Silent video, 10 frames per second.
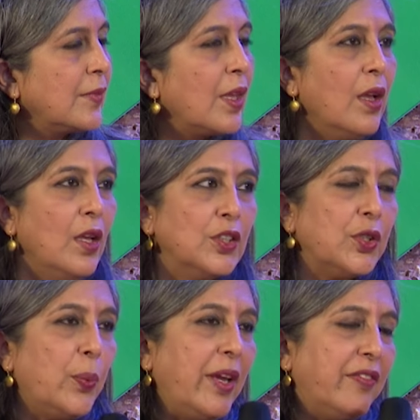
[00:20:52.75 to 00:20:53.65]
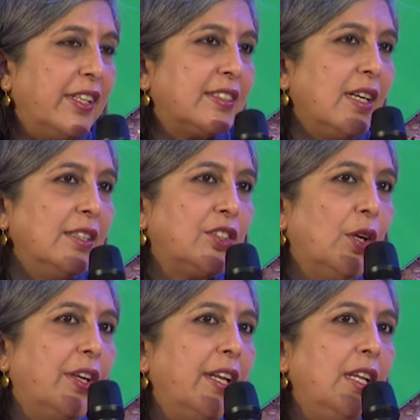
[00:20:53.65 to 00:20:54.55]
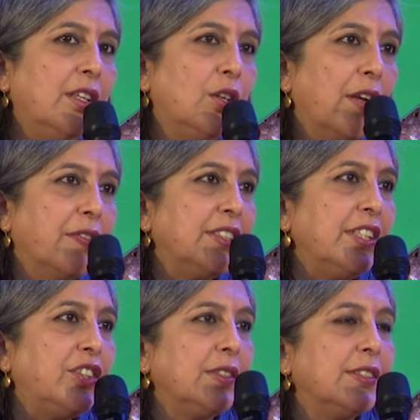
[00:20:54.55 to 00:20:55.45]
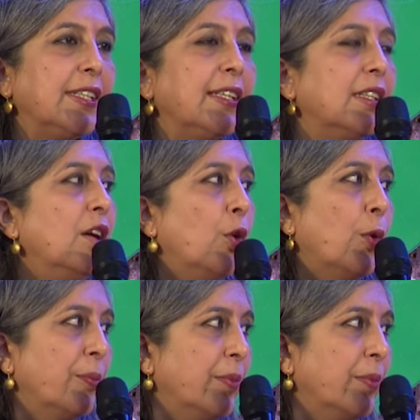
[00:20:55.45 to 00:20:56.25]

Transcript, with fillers: So the, we've discussed already the conversations in the home.